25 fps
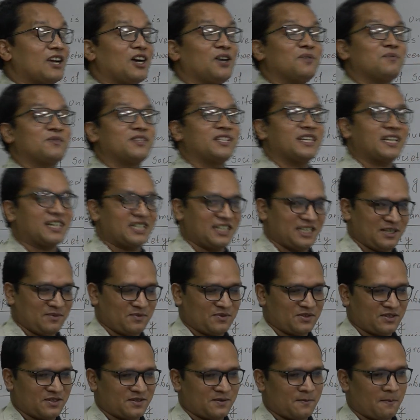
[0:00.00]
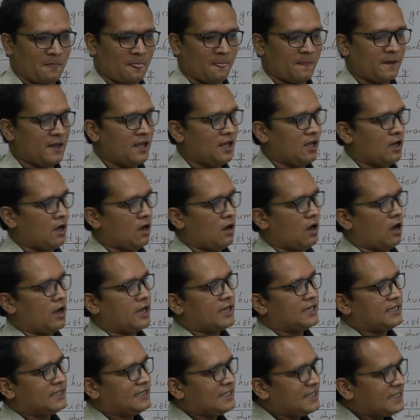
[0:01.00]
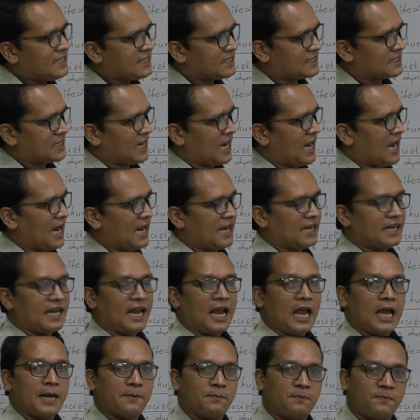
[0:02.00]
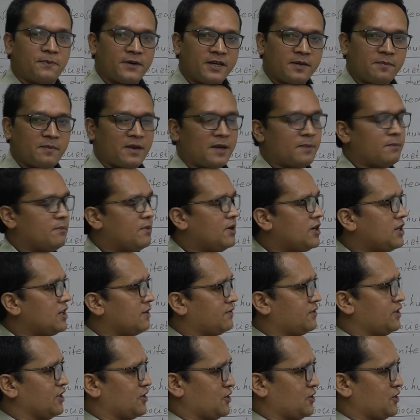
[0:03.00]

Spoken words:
objectives. Each and every member of the